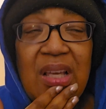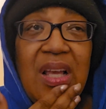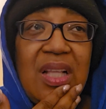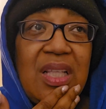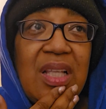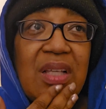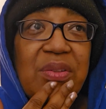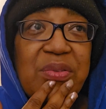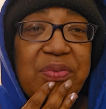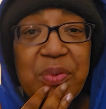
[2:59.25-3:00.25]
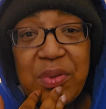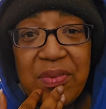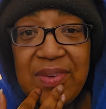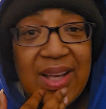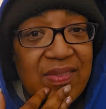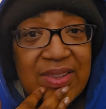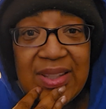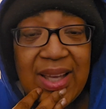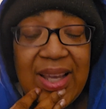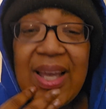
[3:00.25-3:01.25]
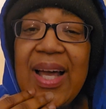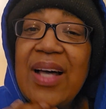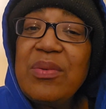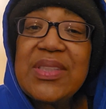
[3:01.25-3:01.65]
and another 4 or 5 at night. I was